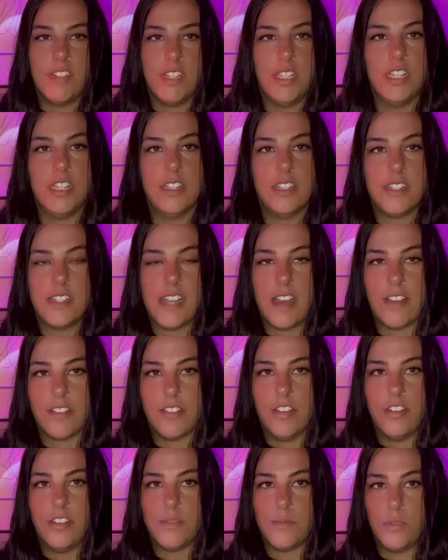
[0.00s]
given that the
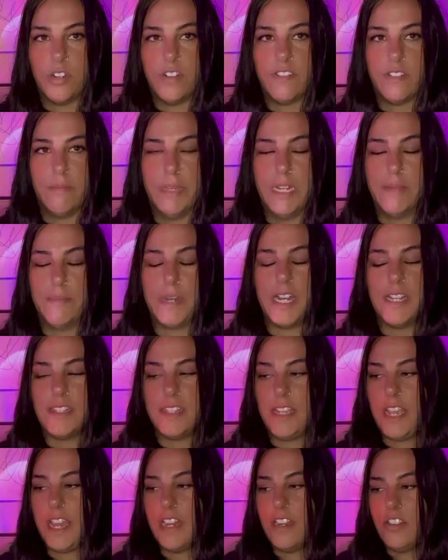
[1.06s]
south node's more of a
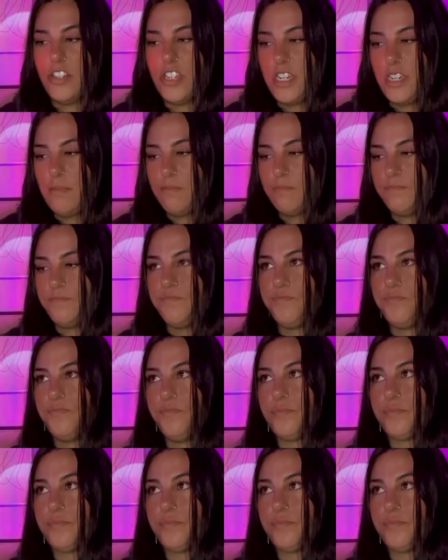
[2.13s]
minimizing energy.